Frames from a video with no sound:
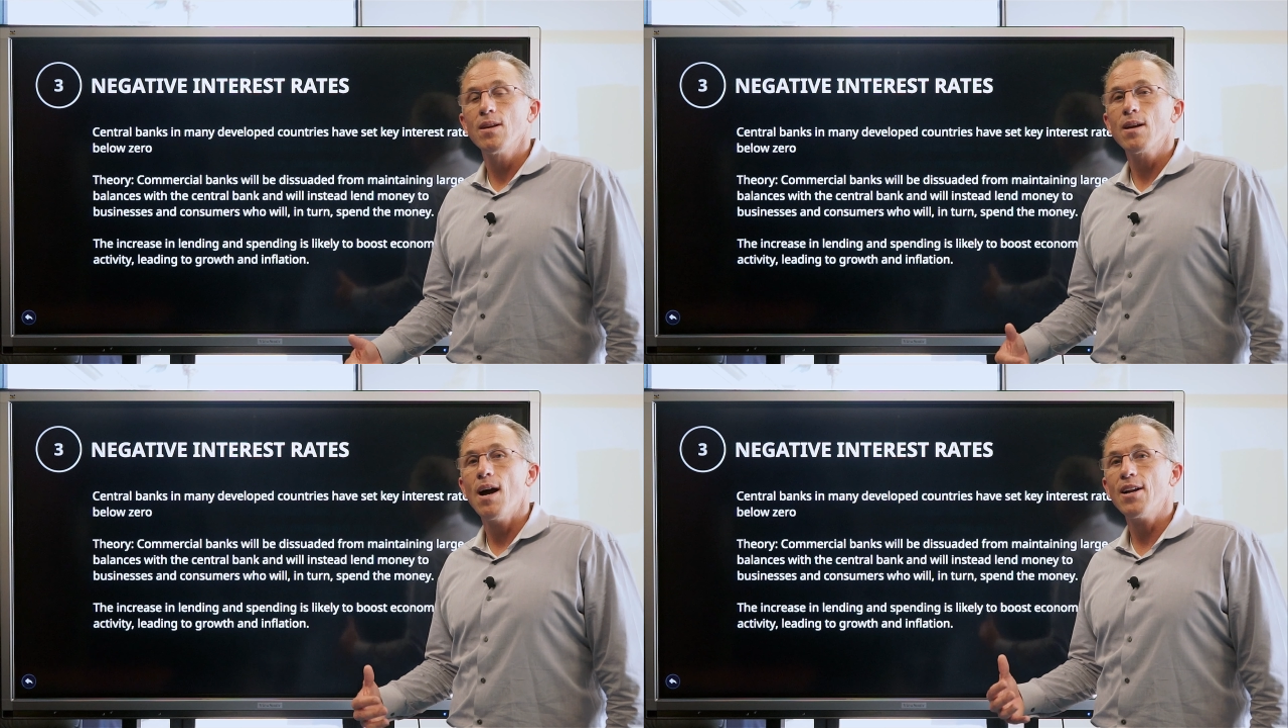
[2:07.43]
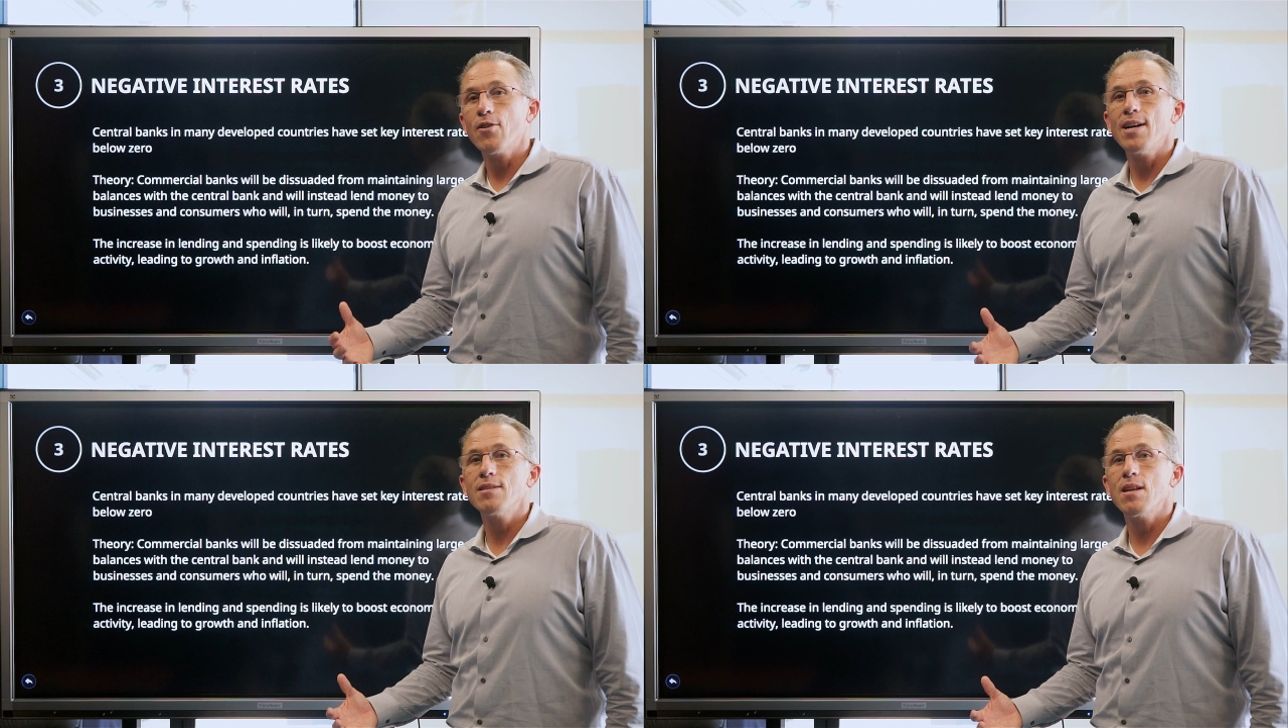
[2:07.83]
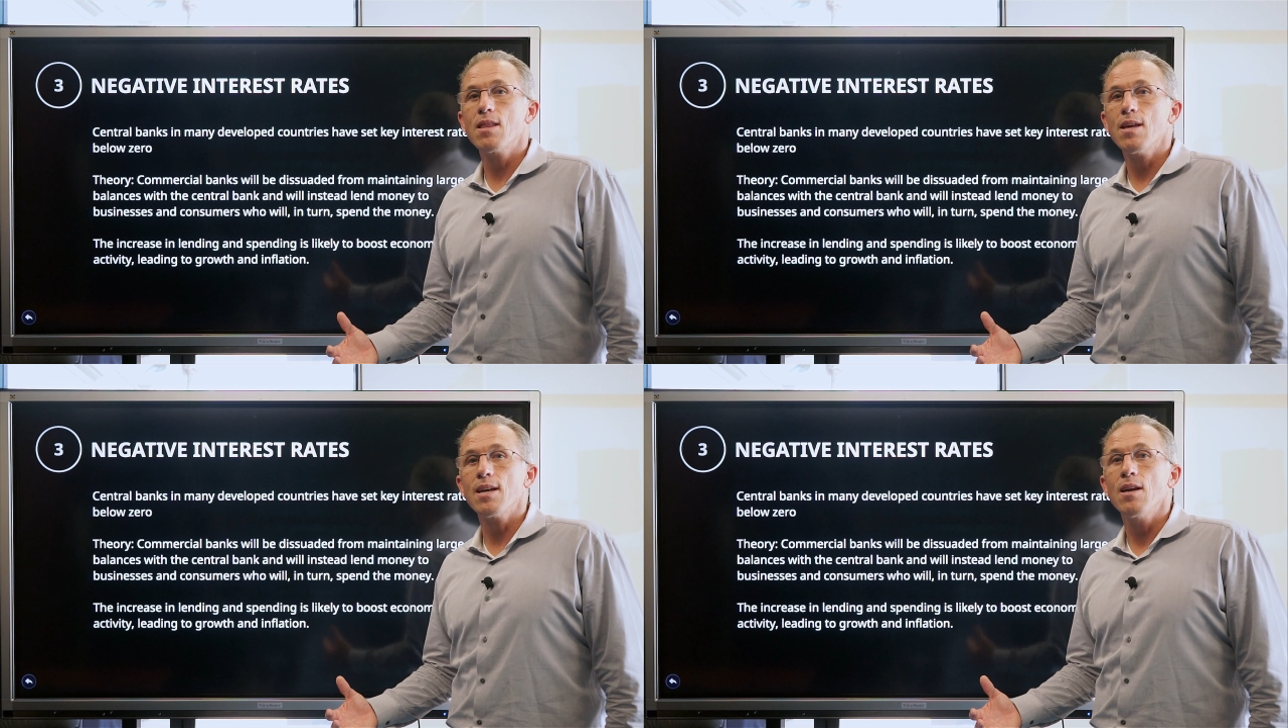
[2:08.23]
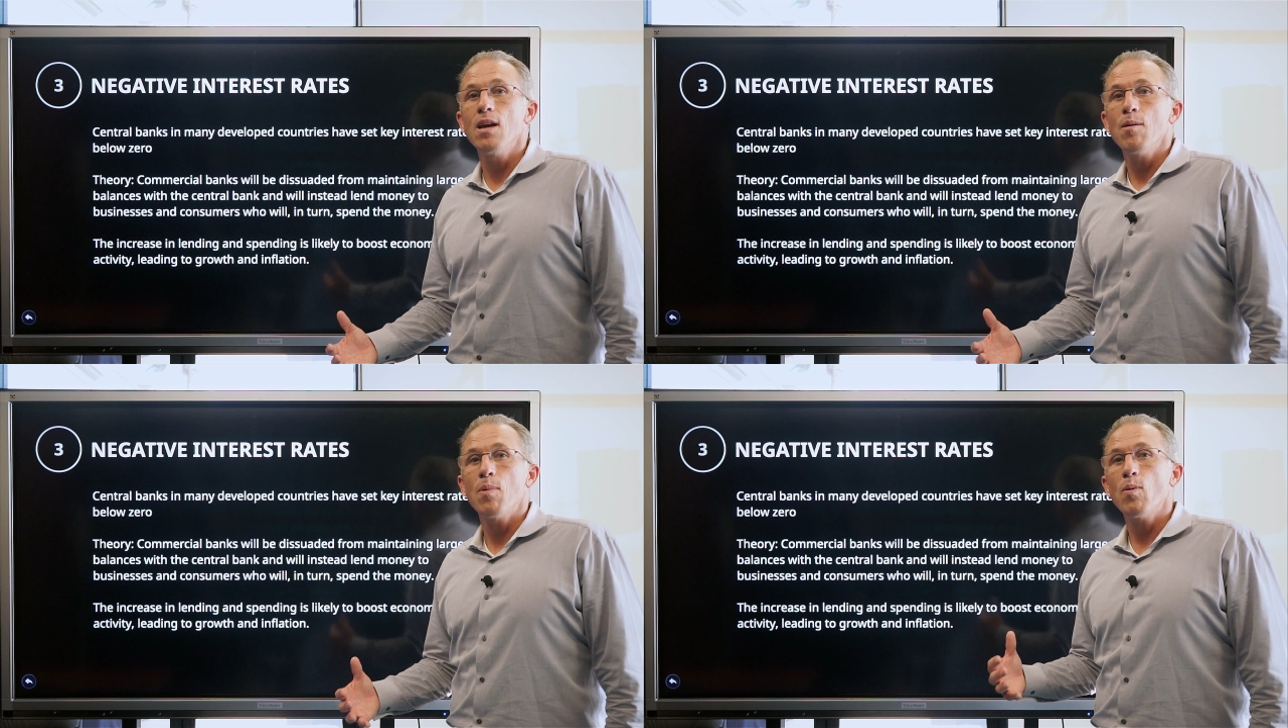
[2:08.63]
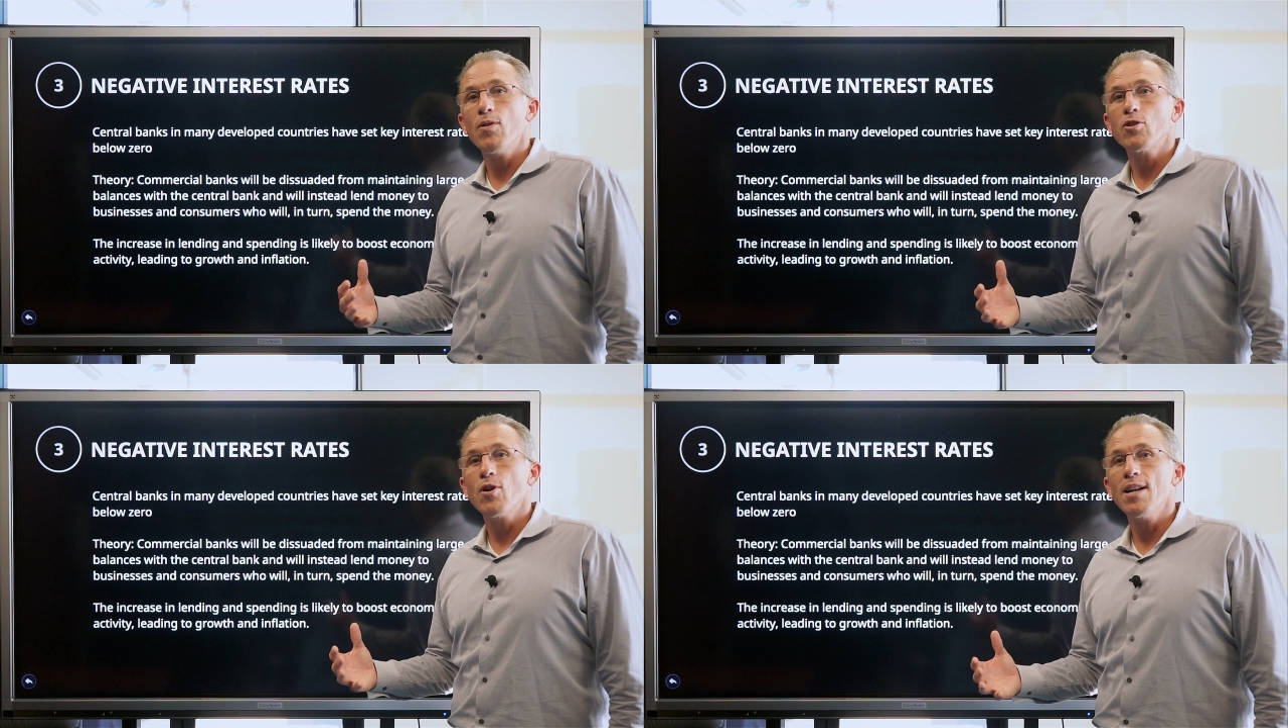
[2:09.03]
Kind of crazy to think, but what
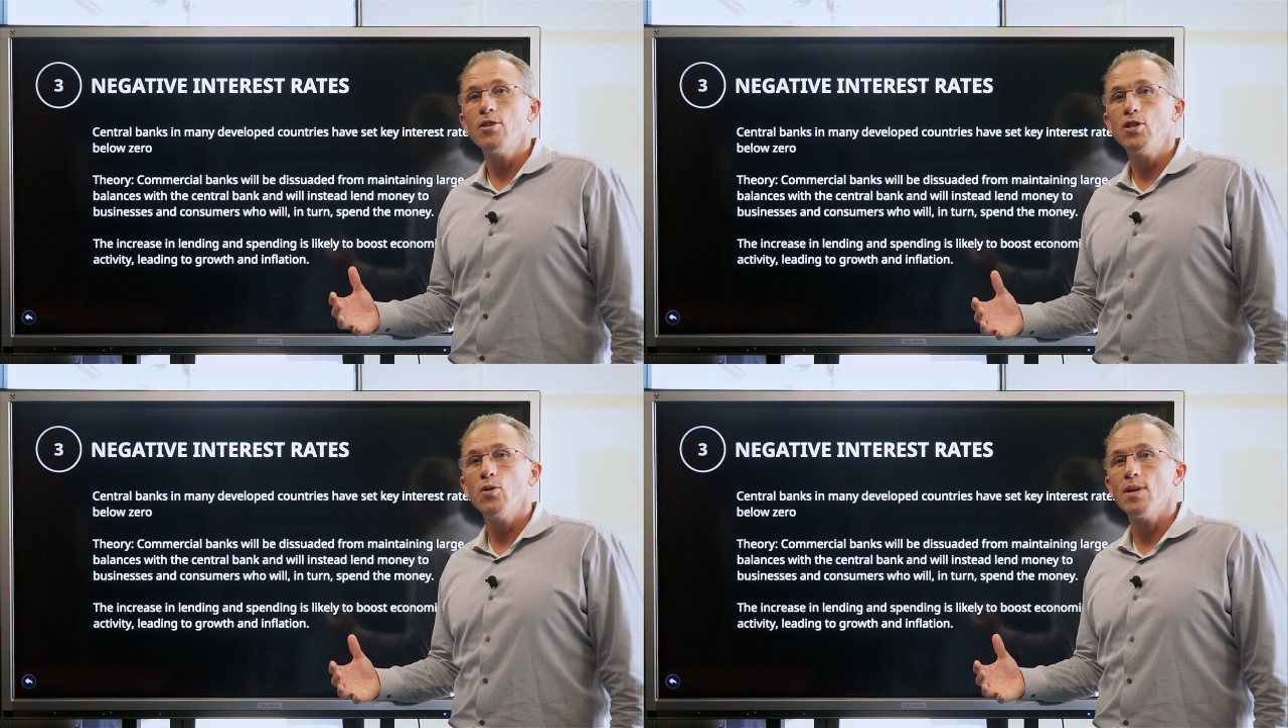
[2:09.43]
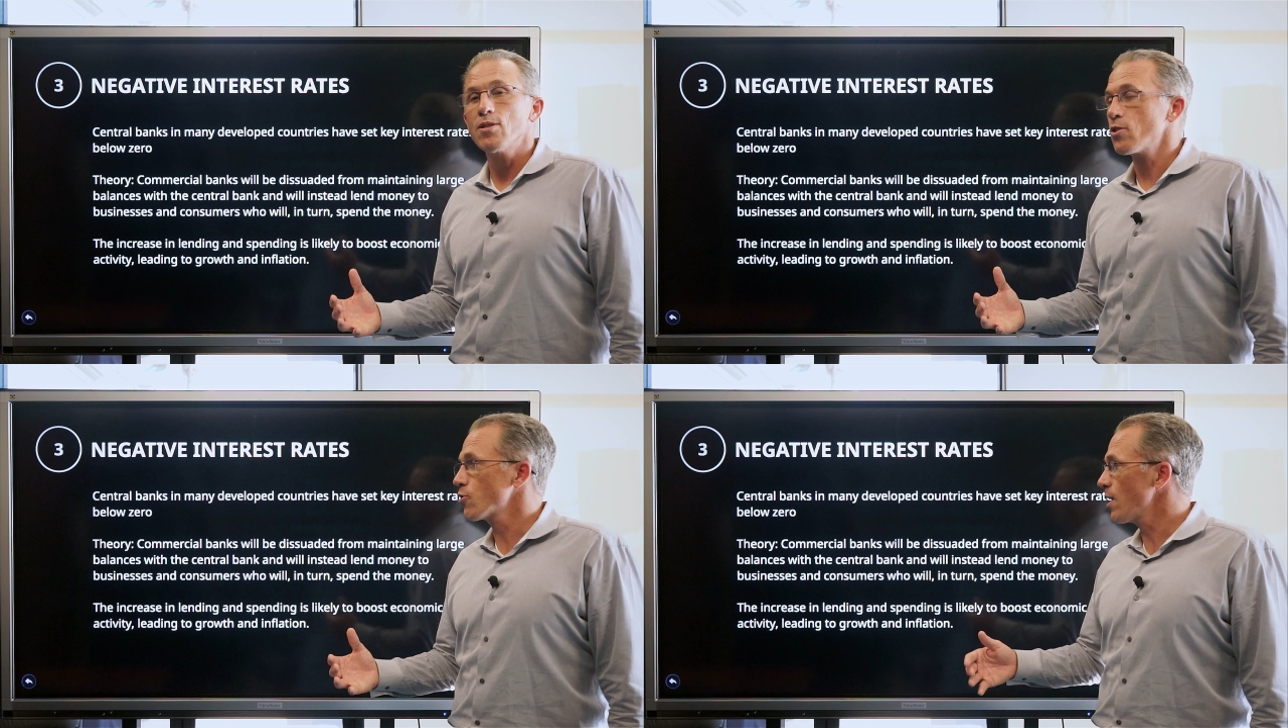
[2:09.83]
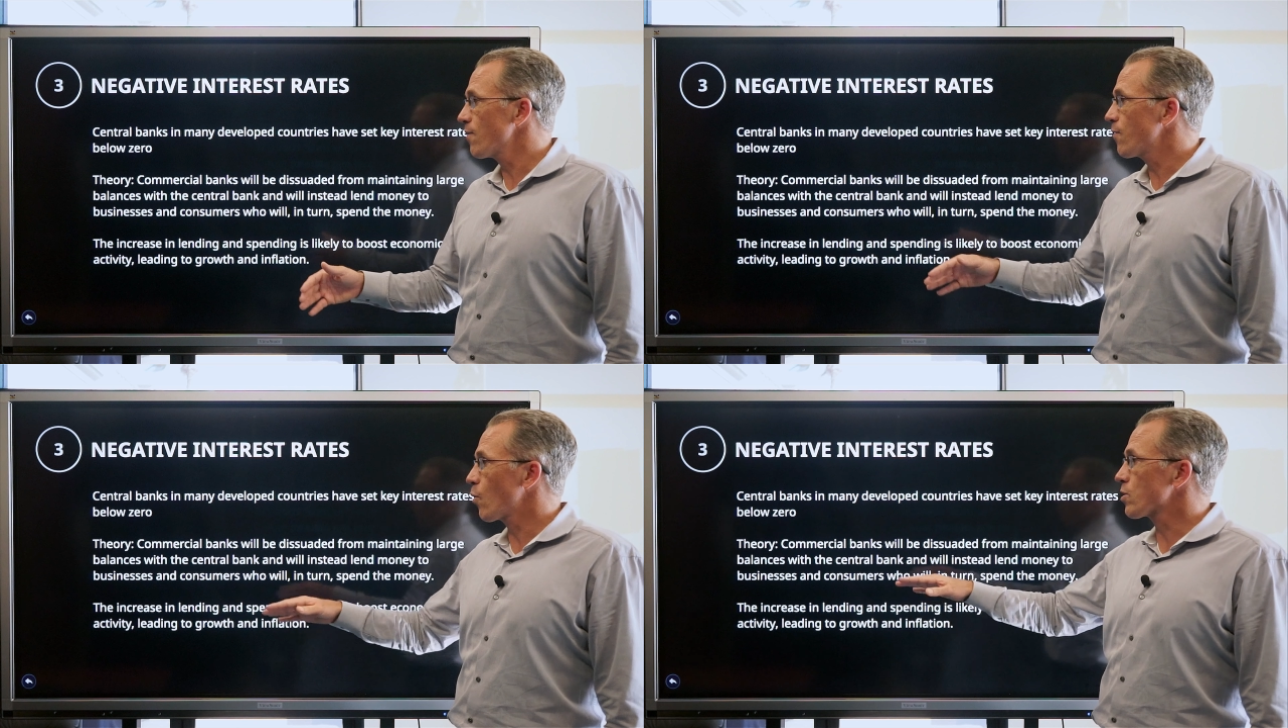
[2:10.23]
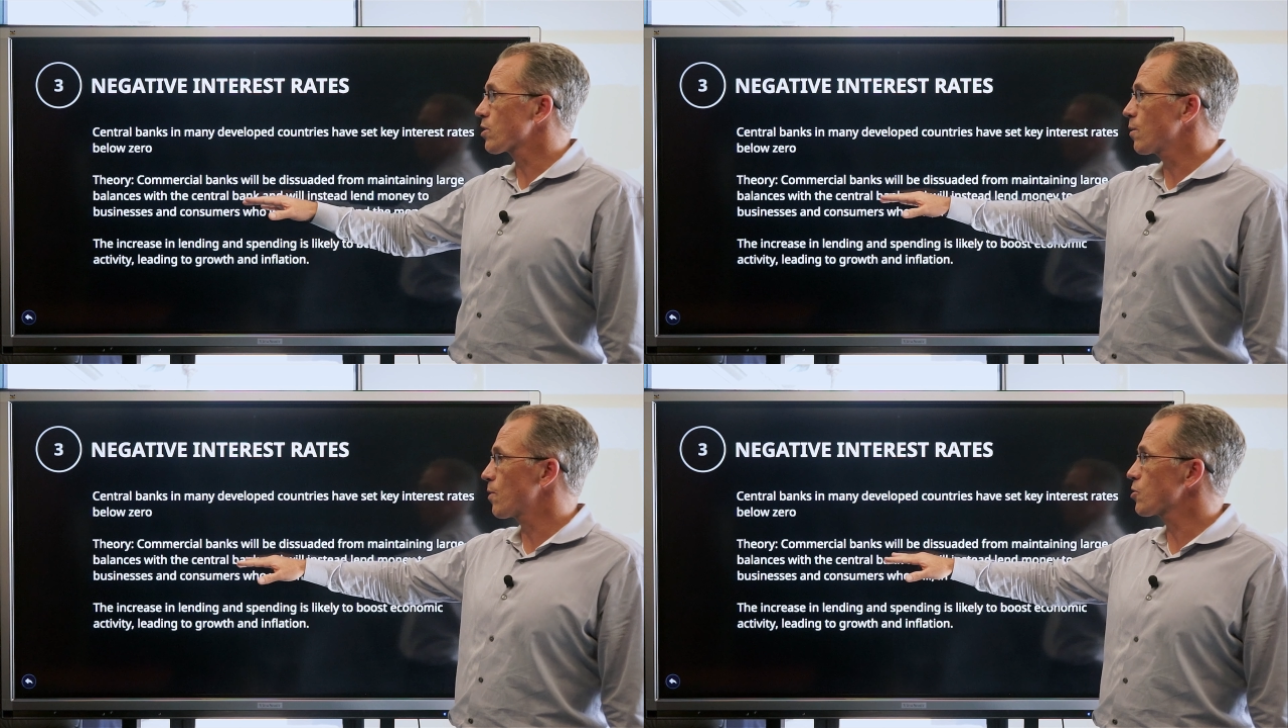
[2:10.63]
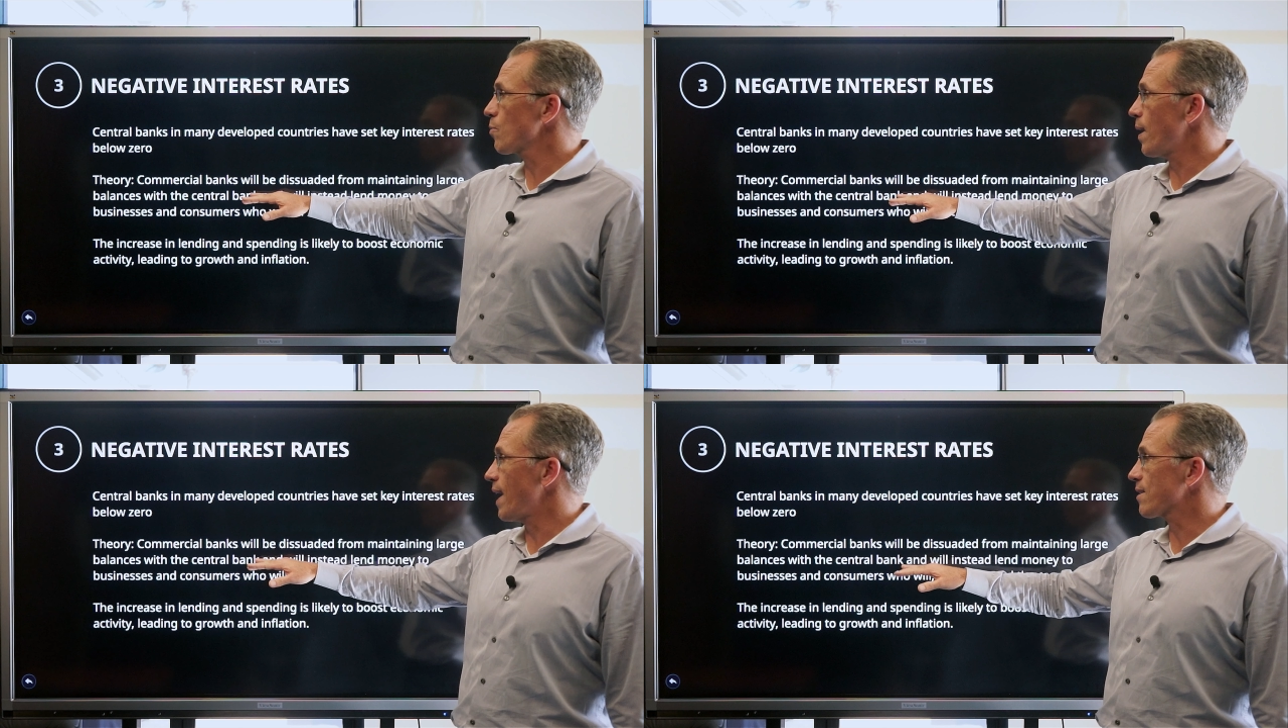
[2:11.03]
they're trying to do is they're trying to force commercial
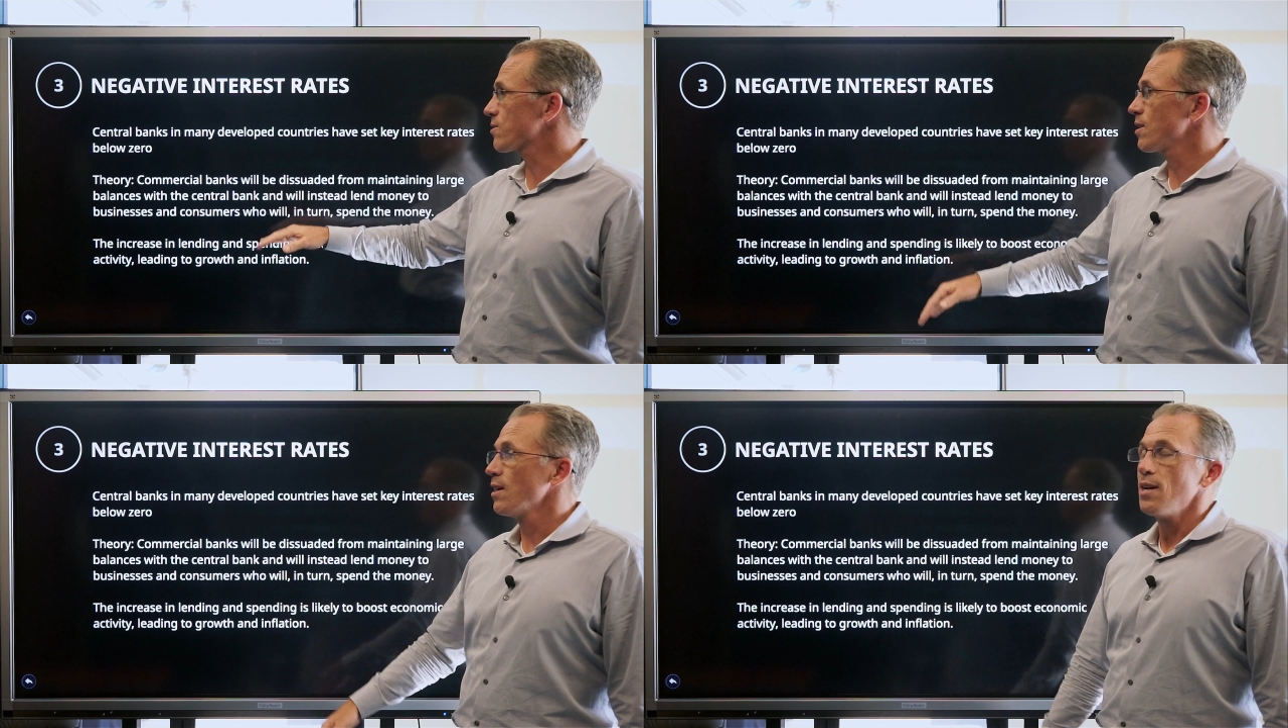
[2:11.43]
banks